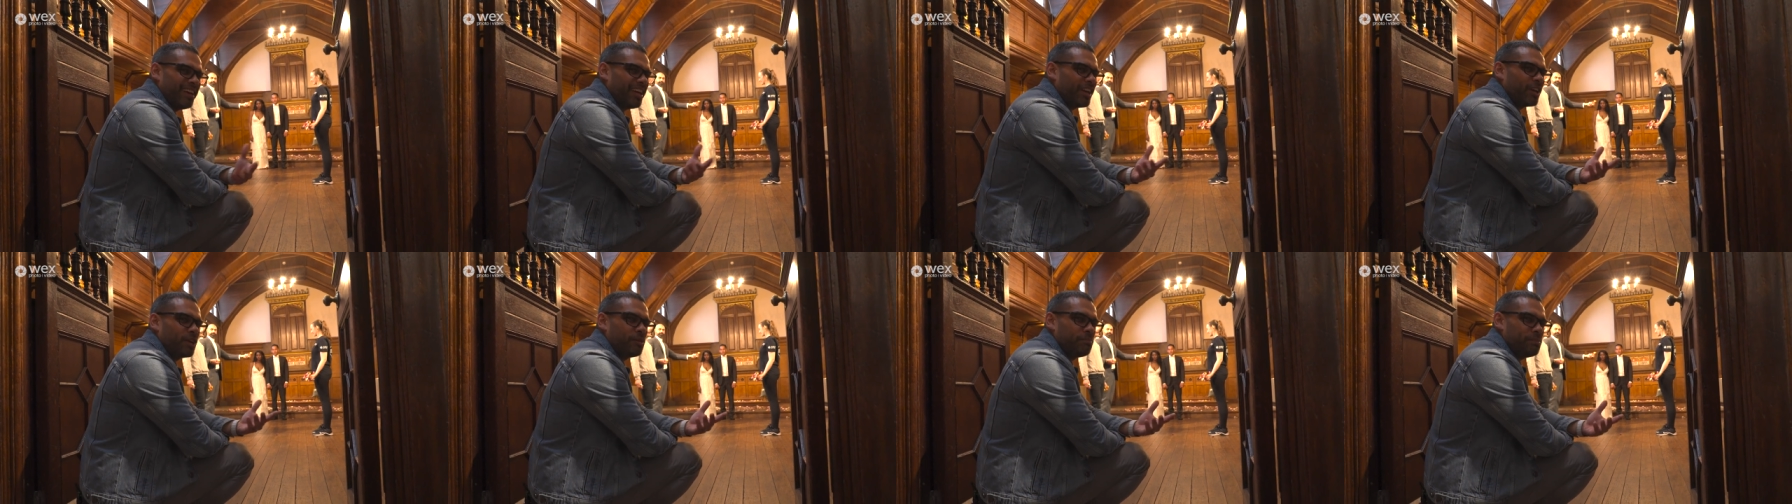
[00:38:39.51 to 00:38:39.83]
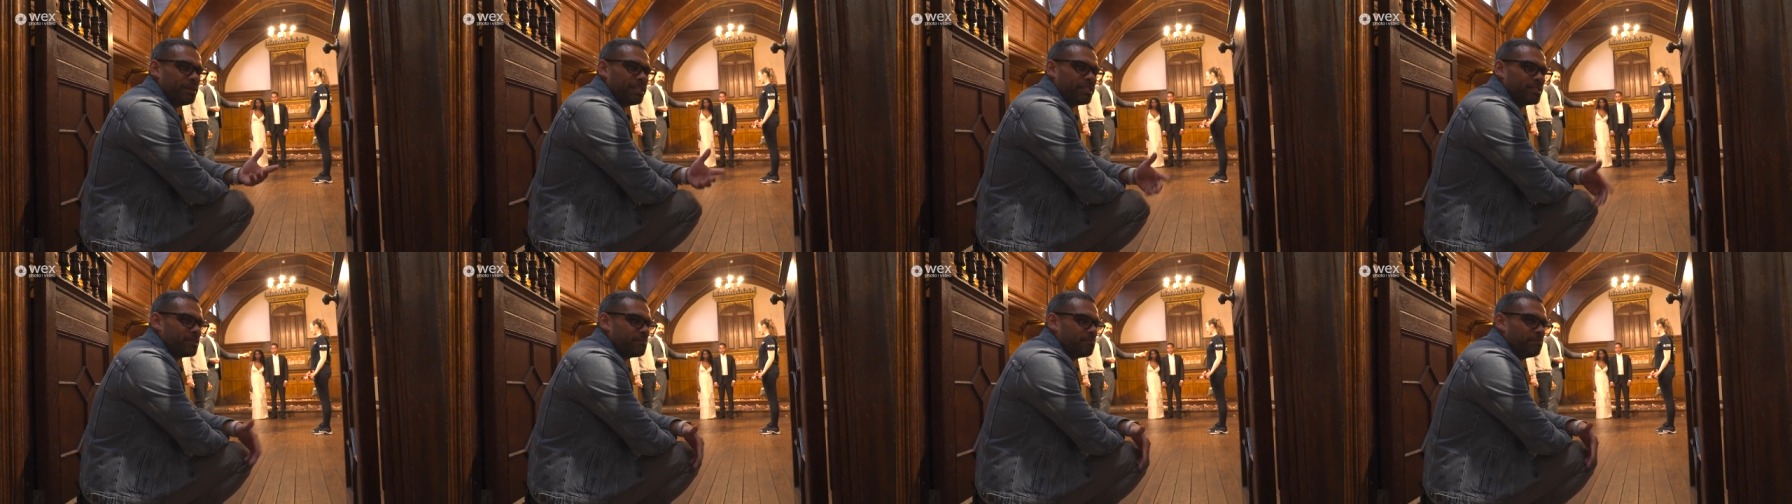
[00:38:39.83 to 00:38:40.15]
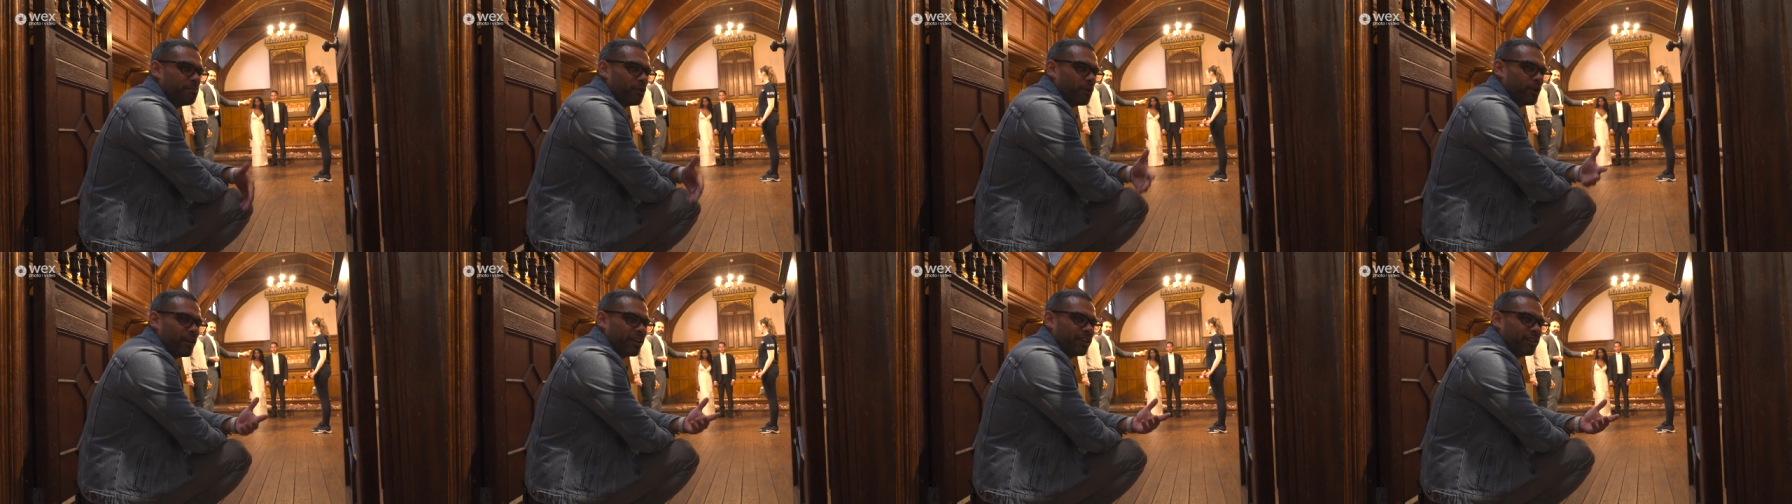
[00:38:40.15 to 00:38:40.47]
it could be
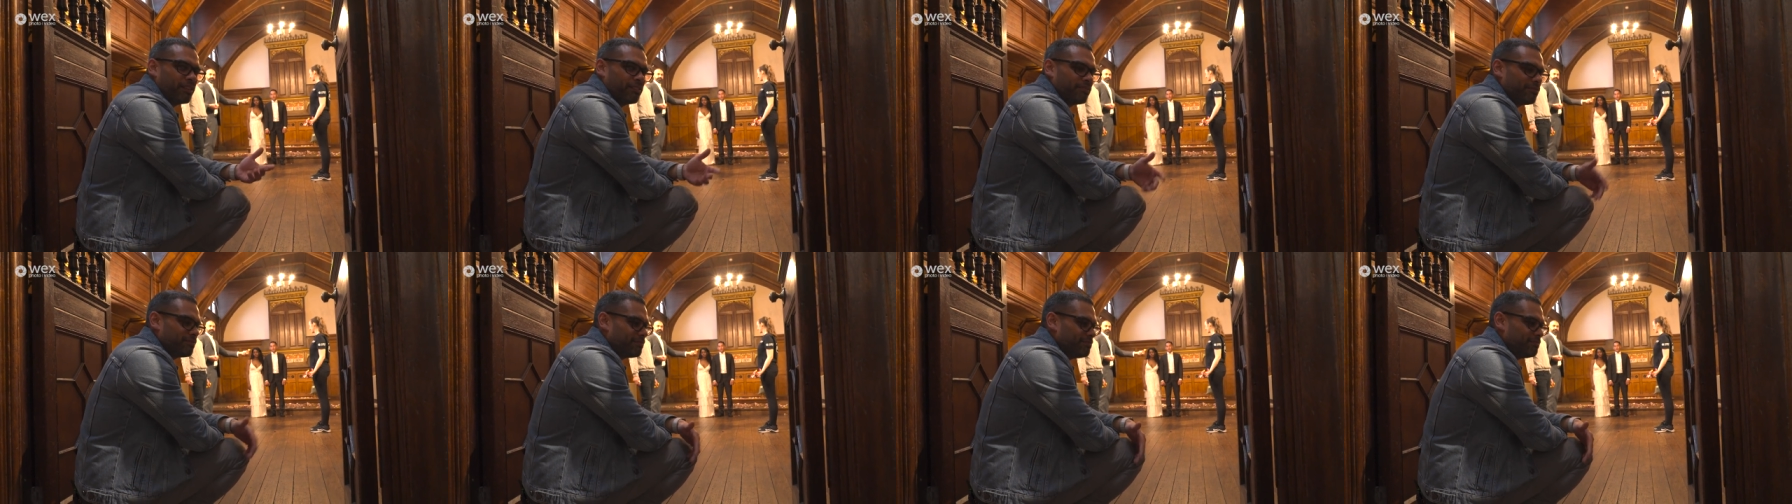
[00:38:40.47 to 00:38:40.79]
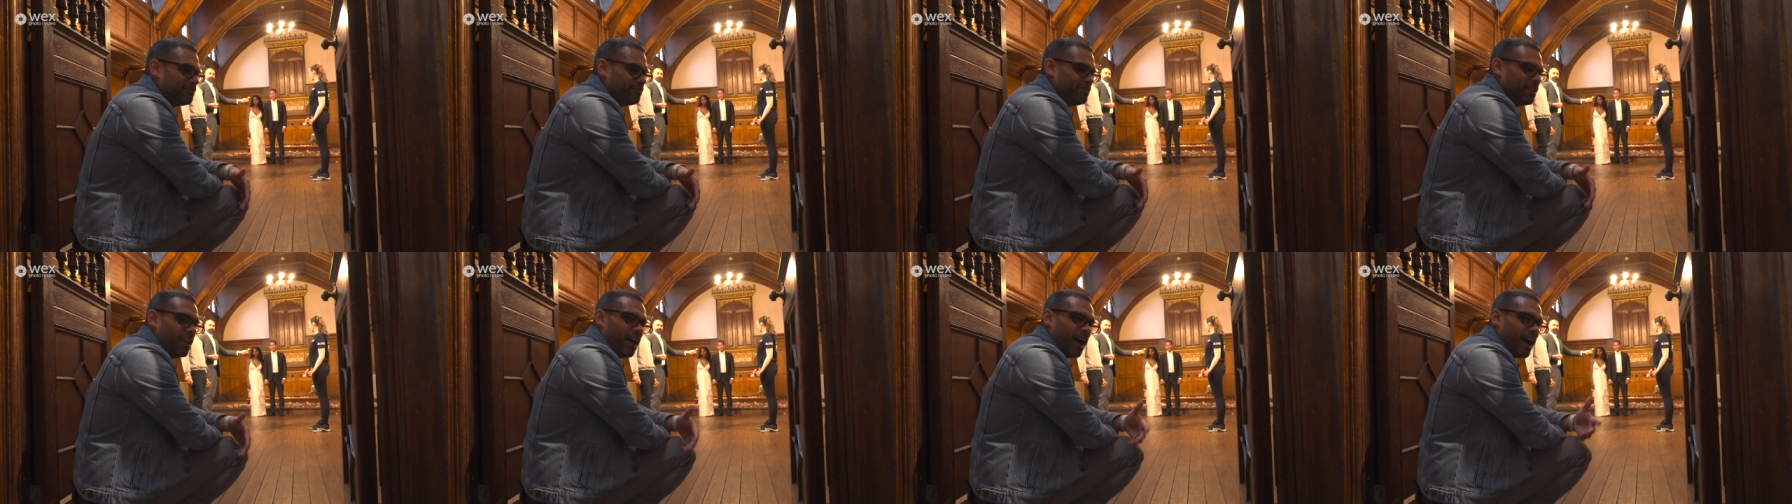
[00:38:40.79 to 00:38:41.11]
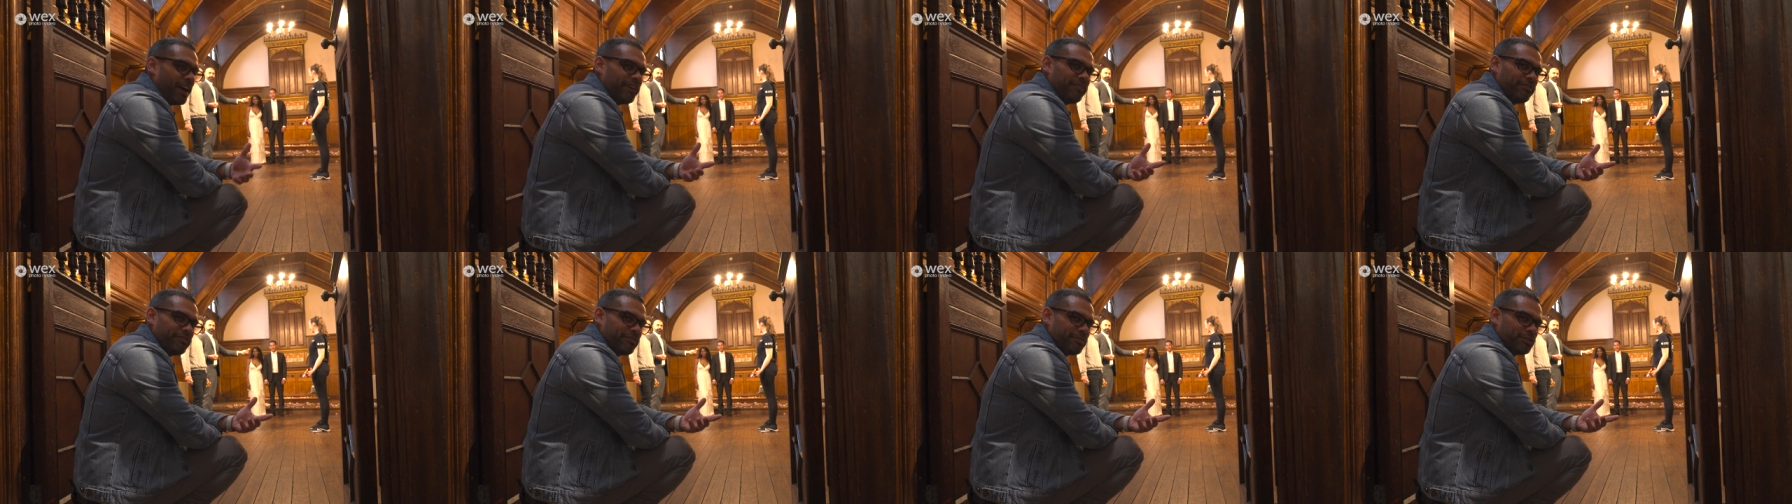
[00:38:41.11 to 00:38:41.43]
symbolic of
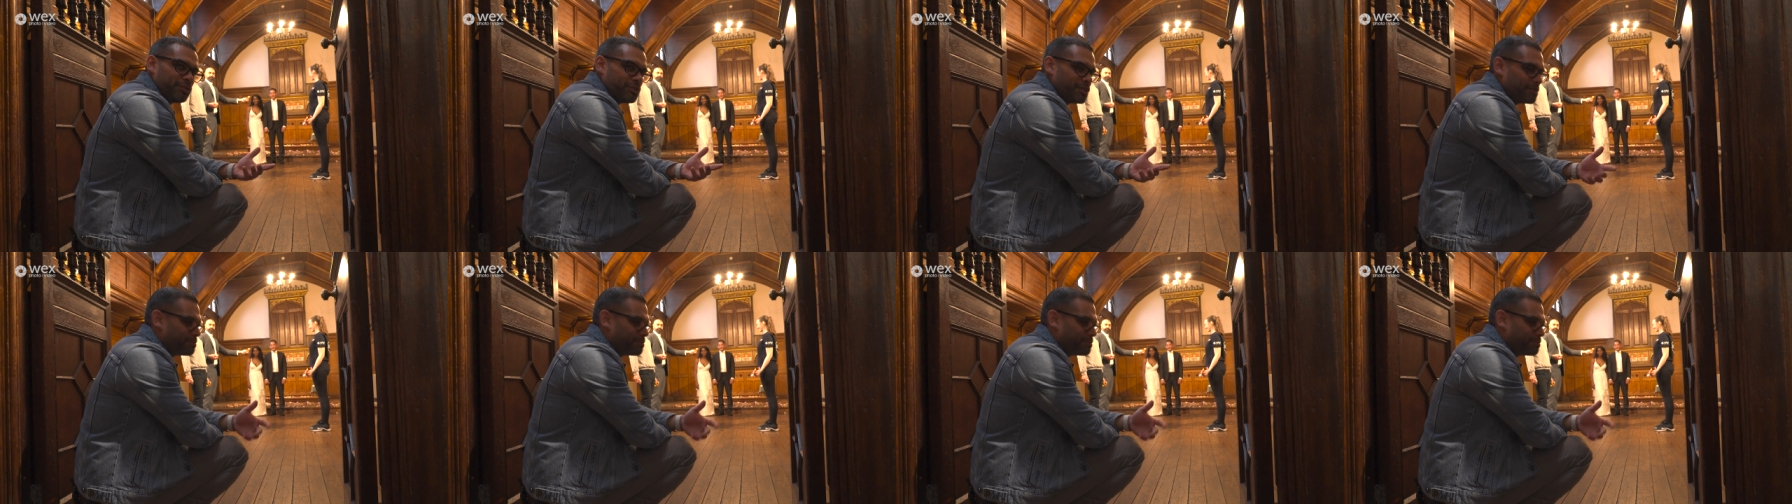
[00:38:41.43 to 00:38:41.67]
life or